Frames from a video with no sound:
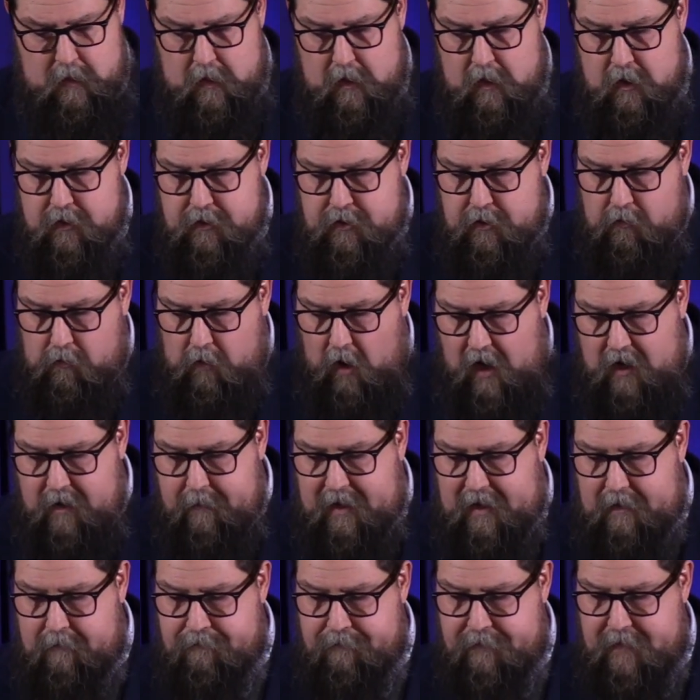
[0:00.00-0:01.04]

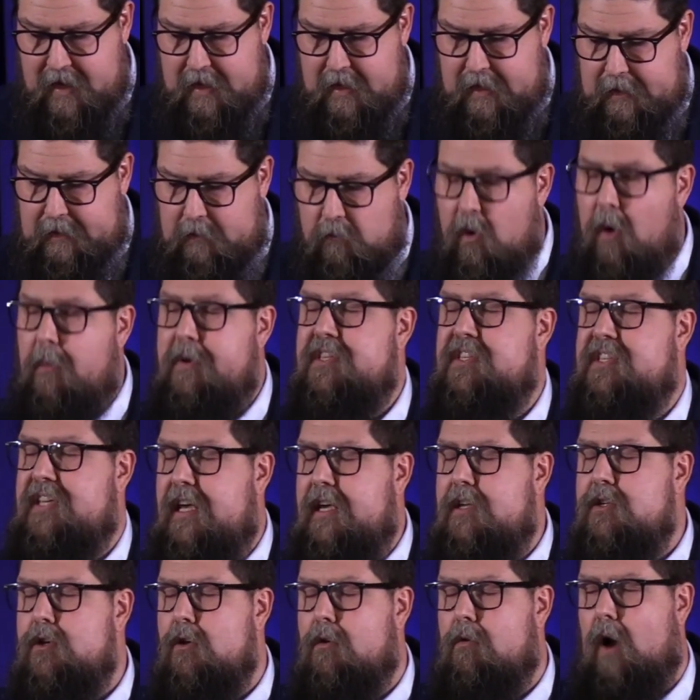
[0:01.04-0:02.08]
Deuteronomy, what we see
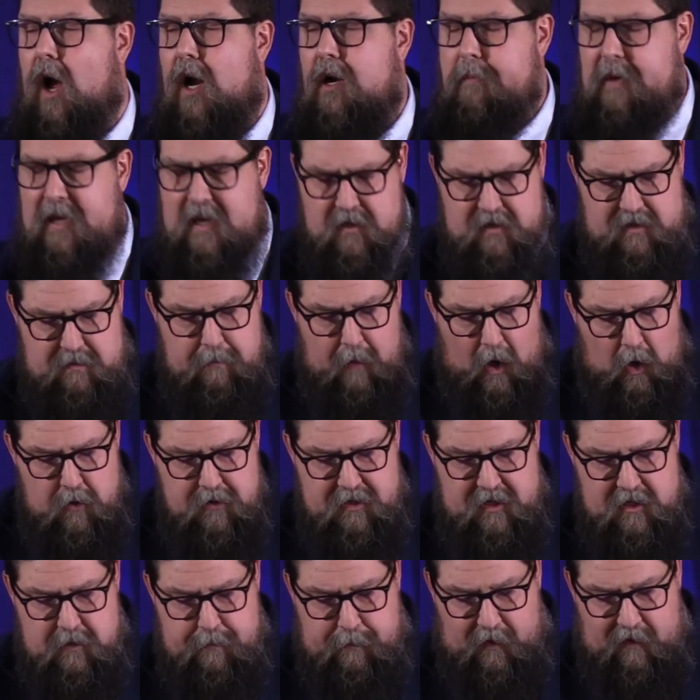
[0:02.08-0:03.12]
in Deuteronomy is
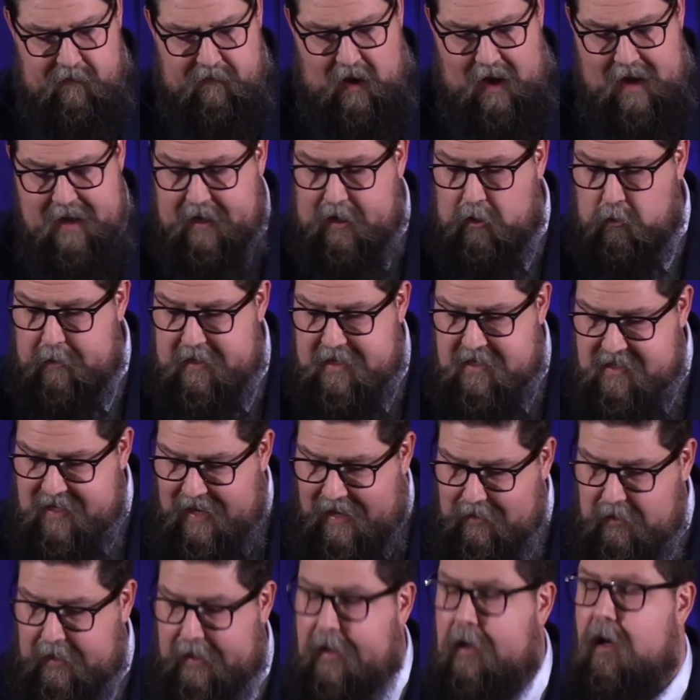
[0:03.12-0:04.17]
Moses providing a
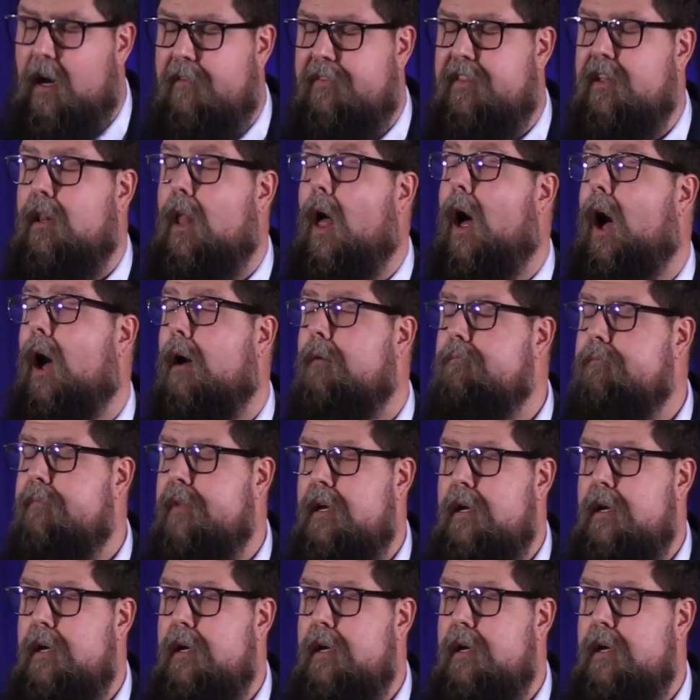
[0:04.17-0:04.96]
retelling of the law.